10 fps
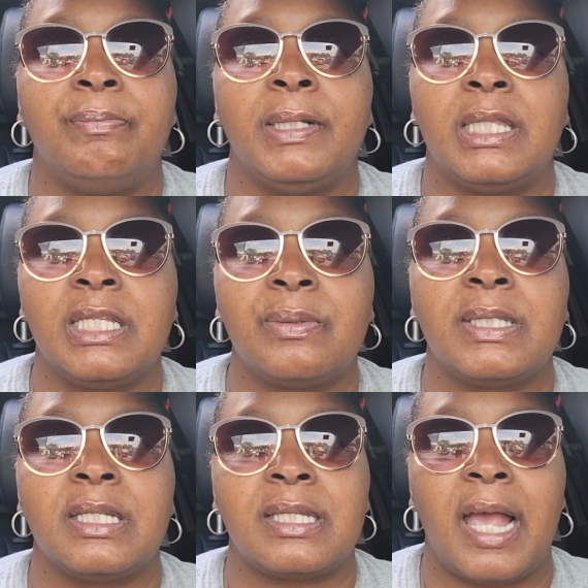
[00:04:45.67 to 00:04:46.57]
But this
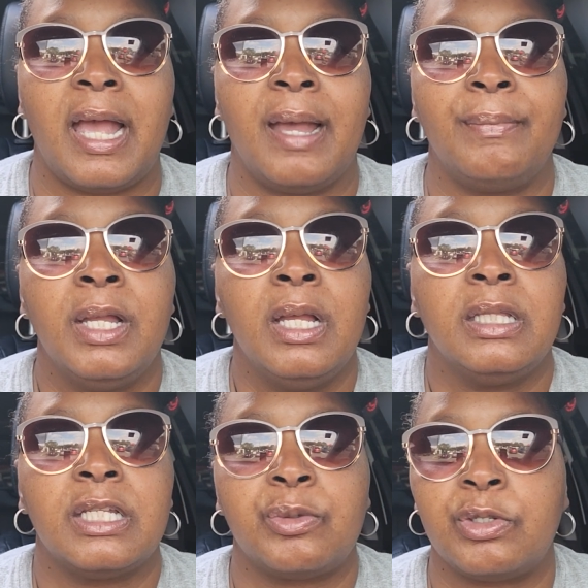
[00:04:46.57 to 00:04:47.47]

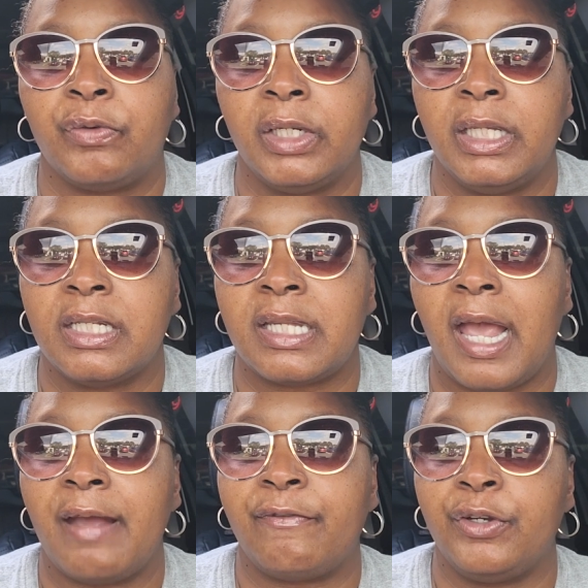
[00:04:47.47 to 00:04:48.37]
was really a
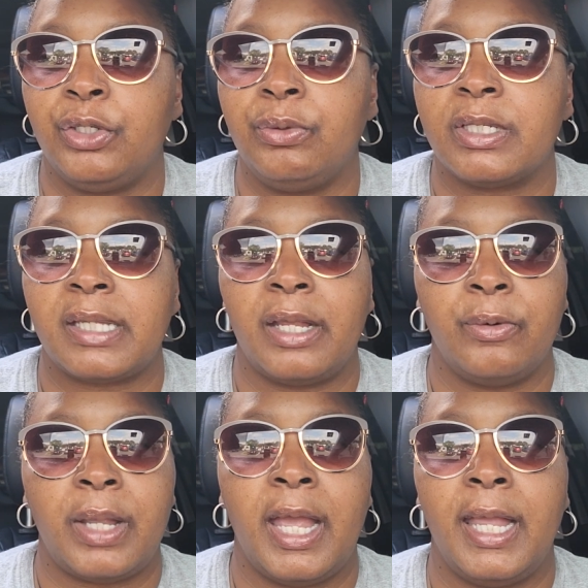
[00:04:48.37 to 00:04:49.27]
time for you to say,
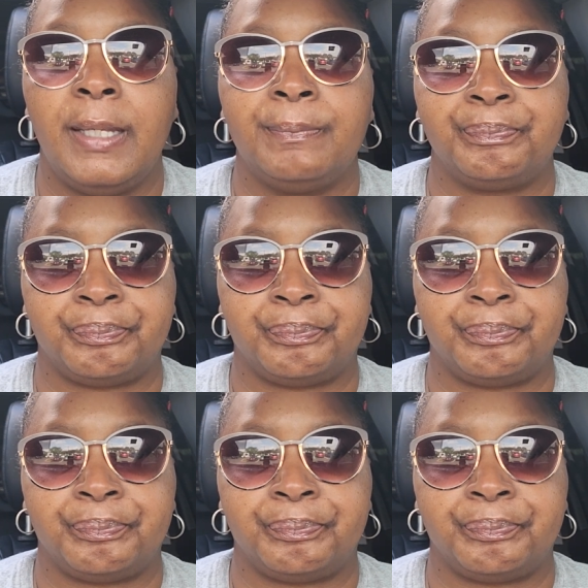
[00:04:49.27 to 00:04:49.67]
okay,